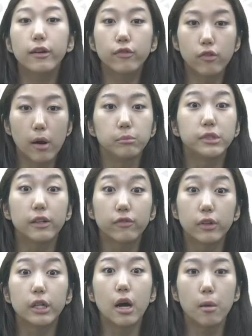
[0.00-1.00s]
from
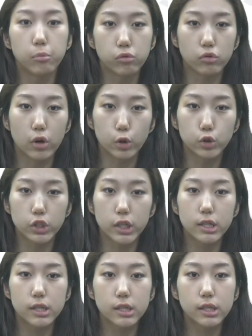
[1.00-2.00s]
different
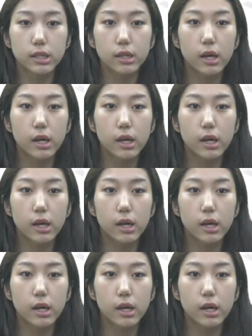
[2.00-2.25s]
approaches.